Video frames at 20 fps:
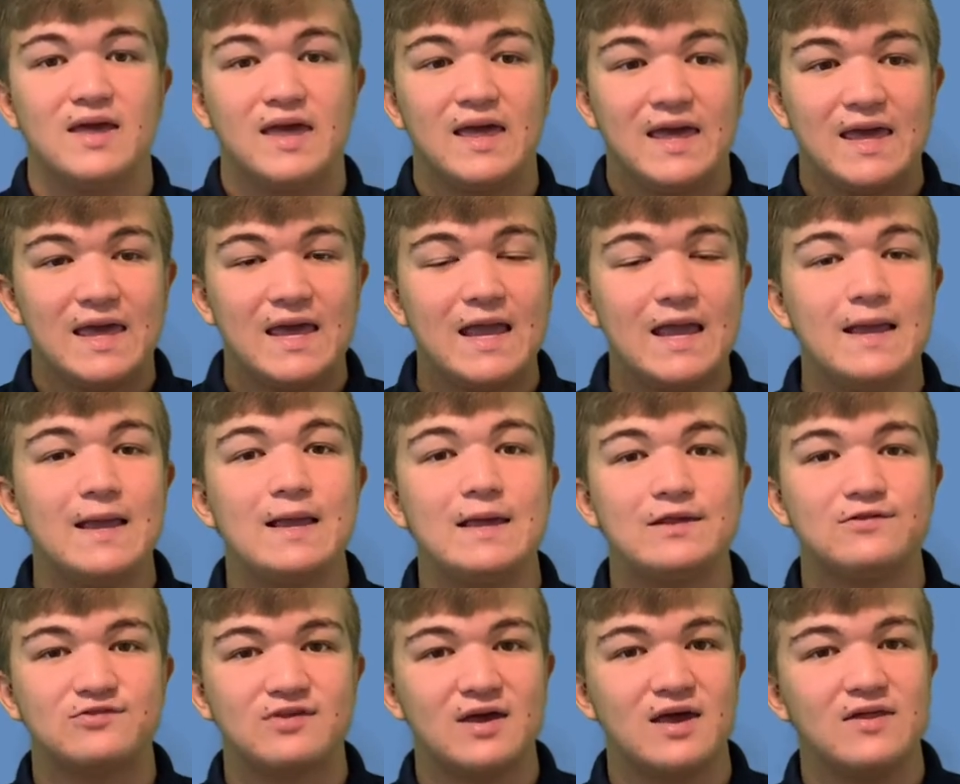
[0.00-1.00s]
He
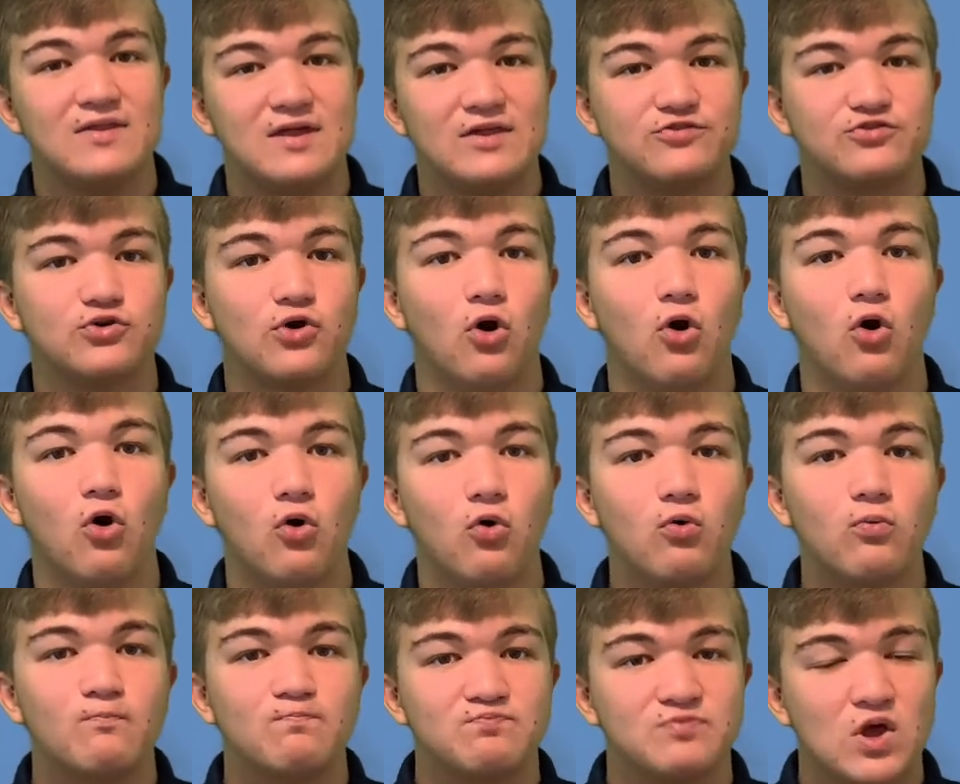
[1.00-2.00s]
said his
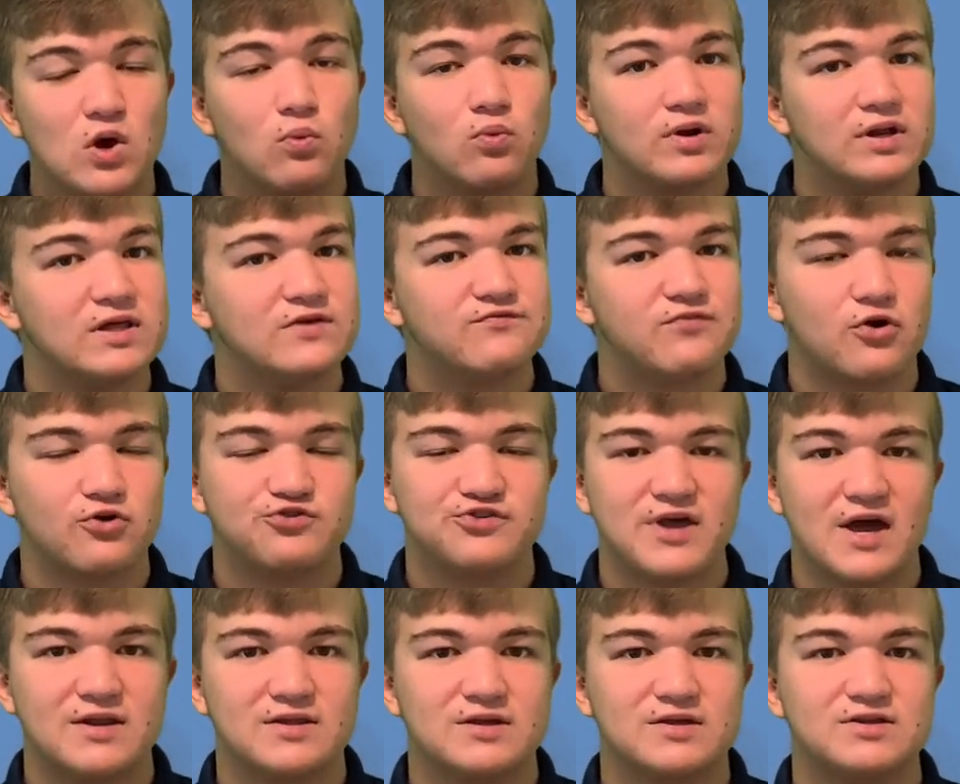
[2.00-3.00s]
goal when he first
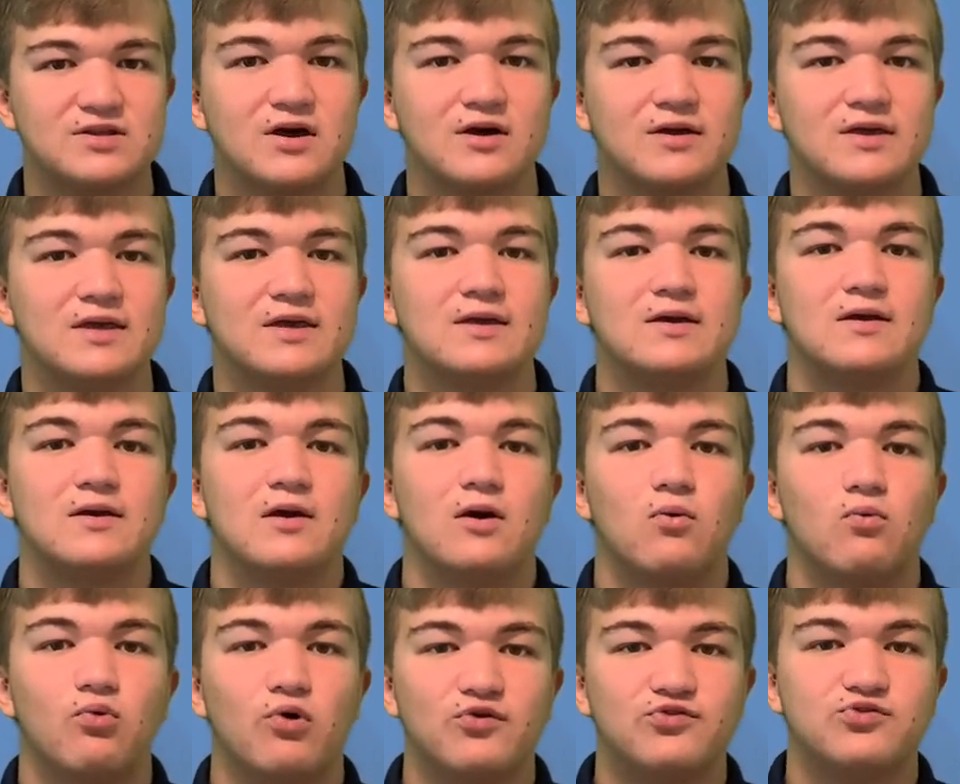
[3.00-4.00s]
got to Kentucky
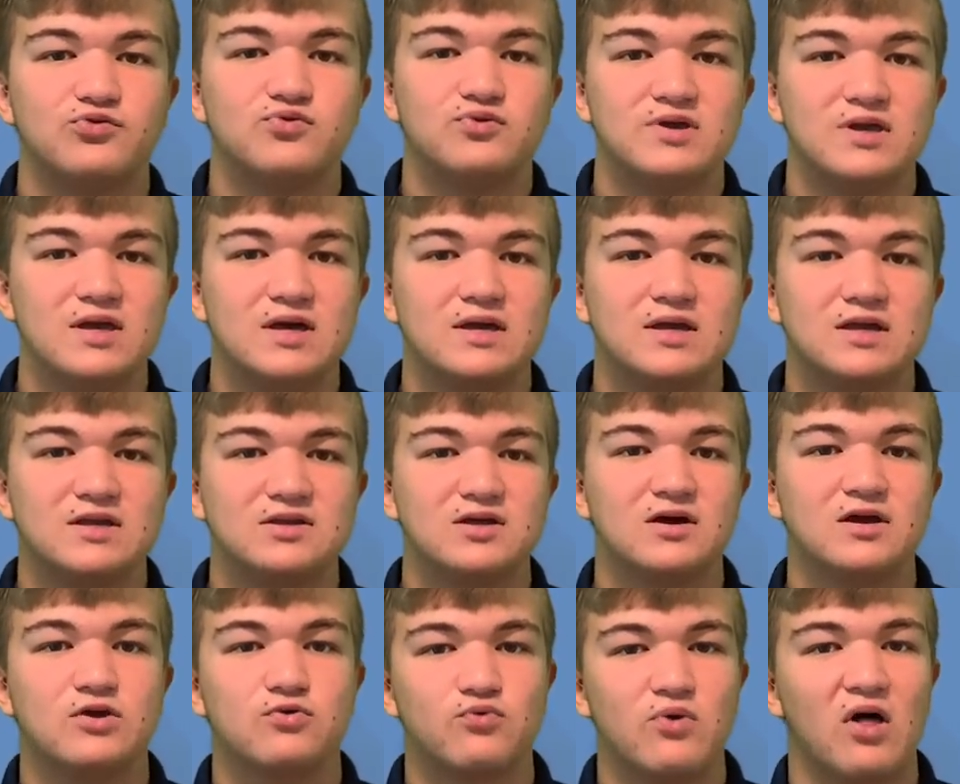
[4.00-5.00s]
was to get
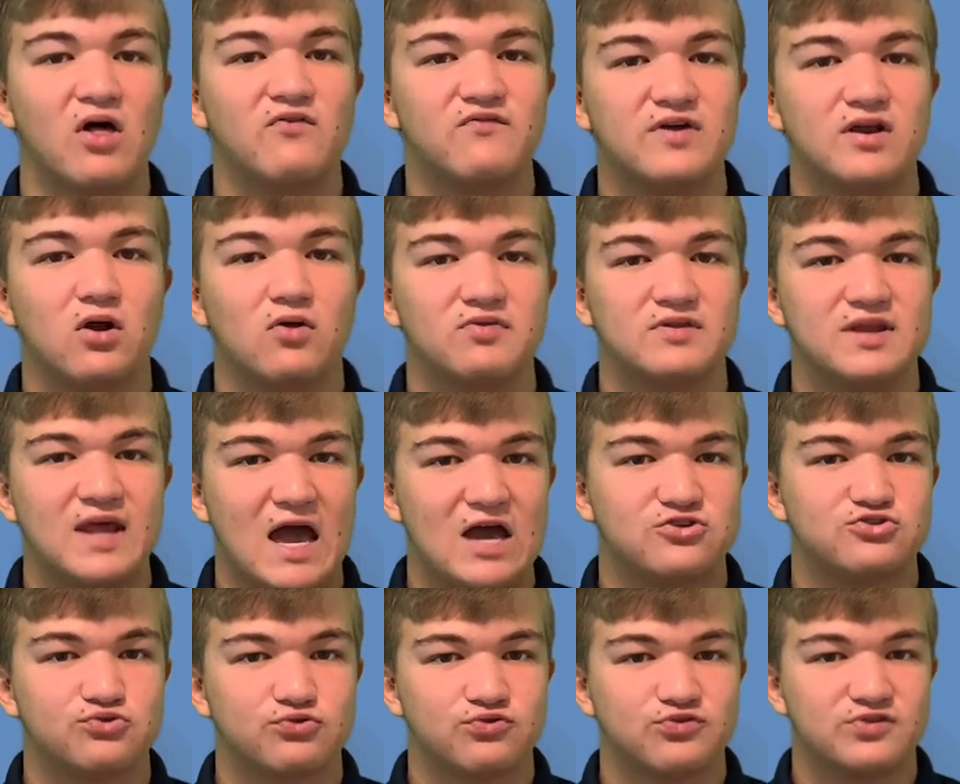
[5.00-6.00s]
Kentucky relevant on the
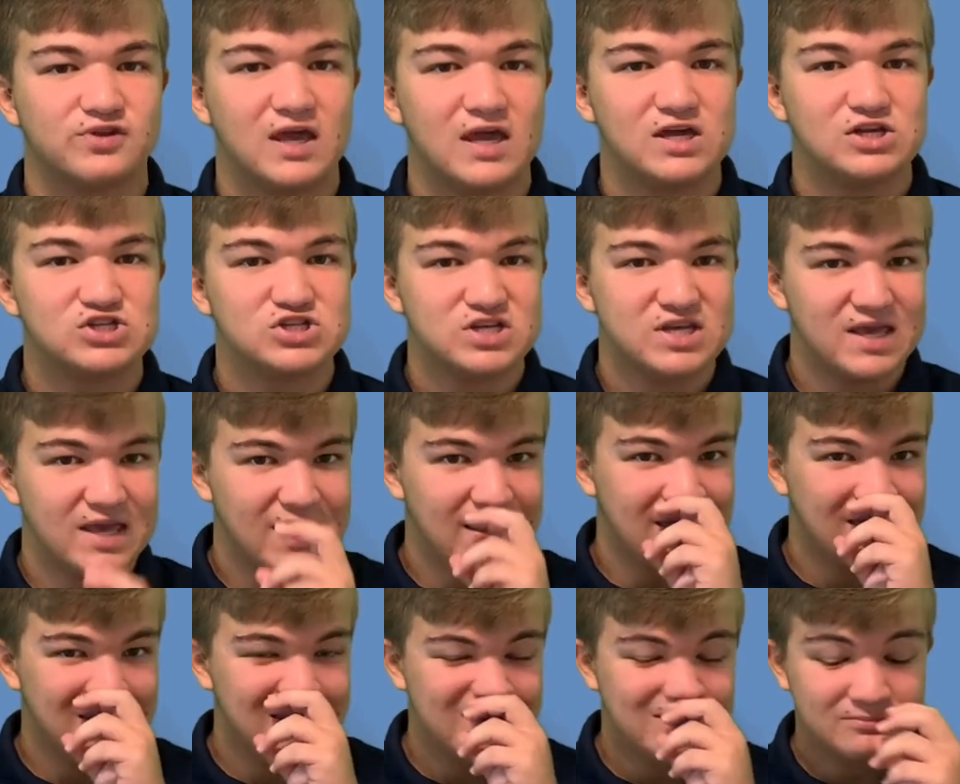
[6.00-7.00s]
national stage
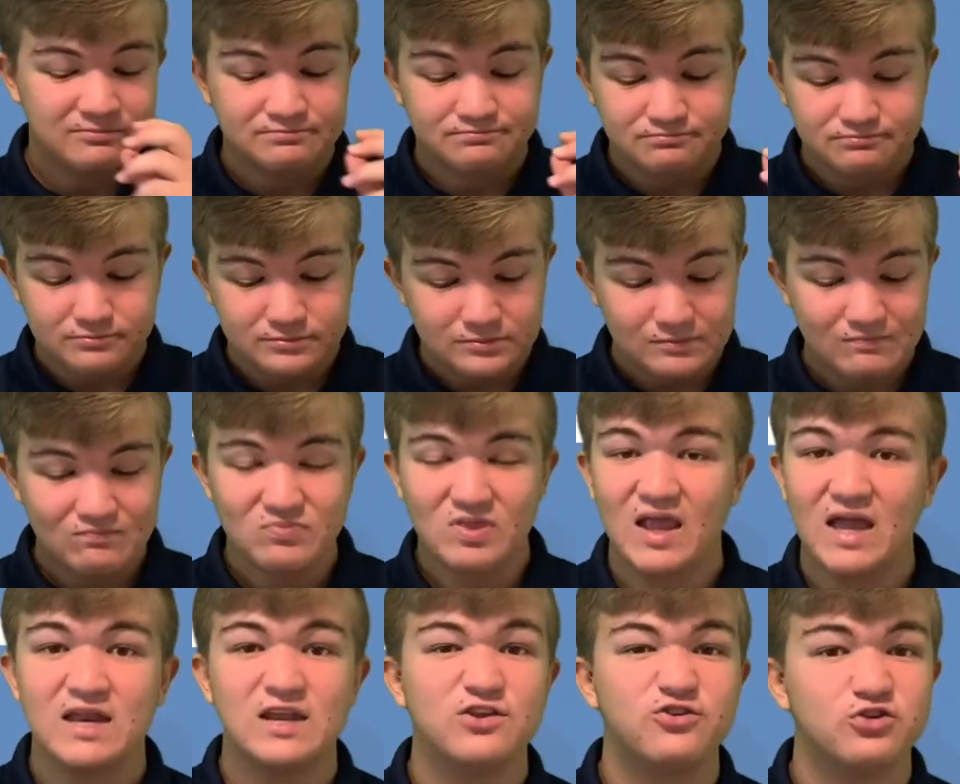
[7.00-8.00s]
again.
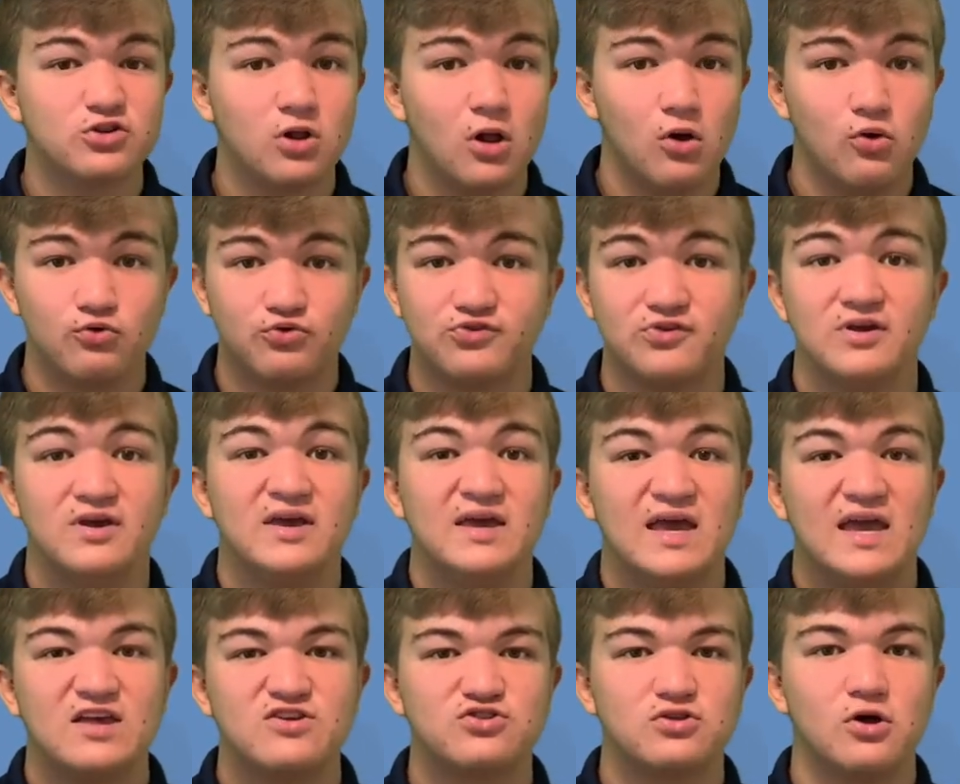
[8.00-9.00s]
And he's close.
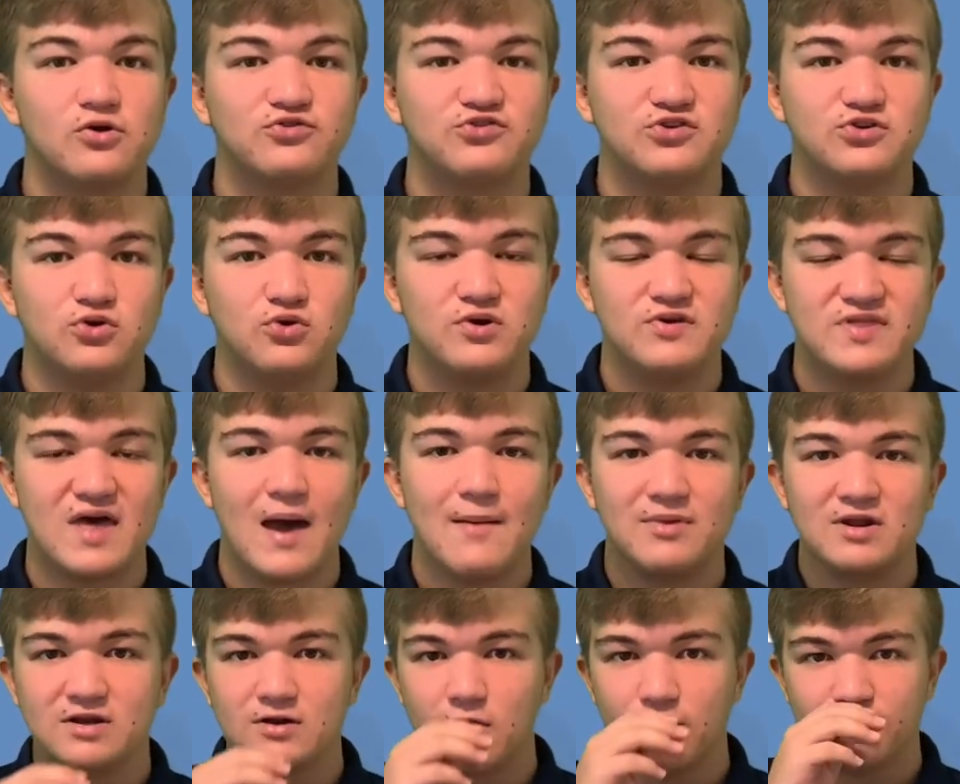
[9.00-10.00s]
He's close to doing that, but
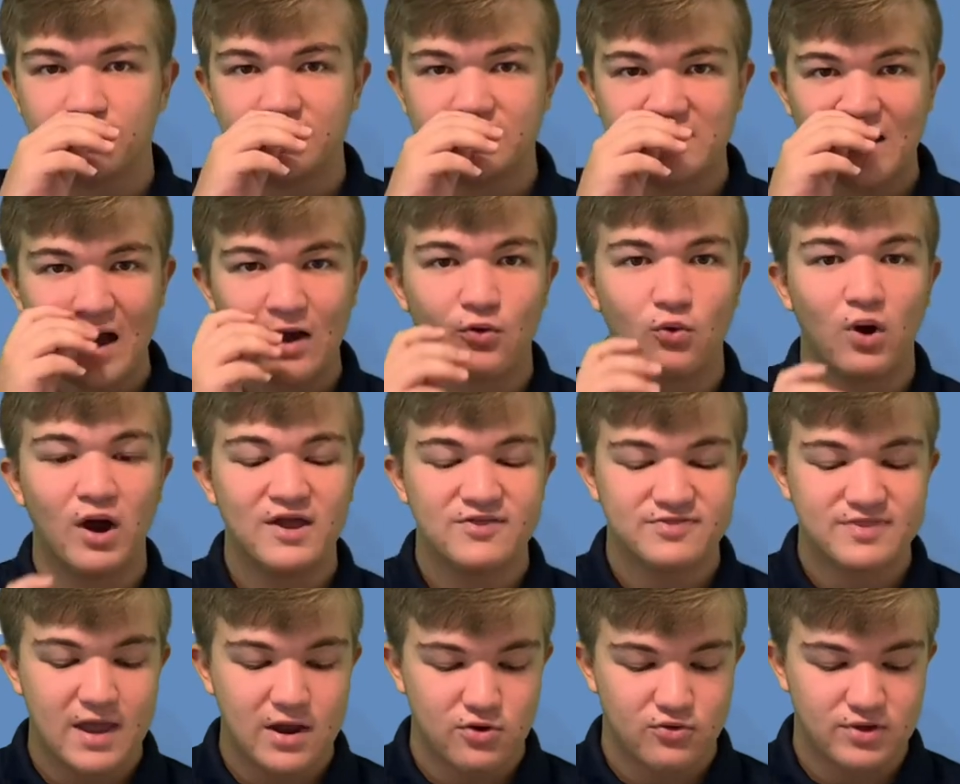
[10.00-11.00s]
he knows he's not quite
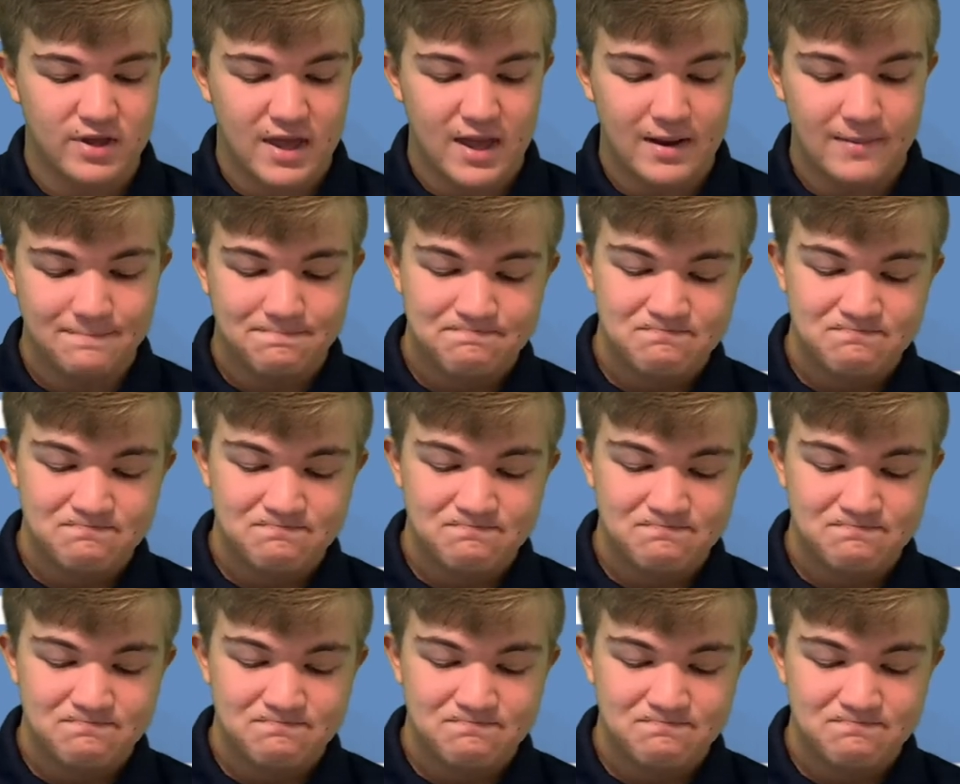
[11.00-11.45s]
there yet.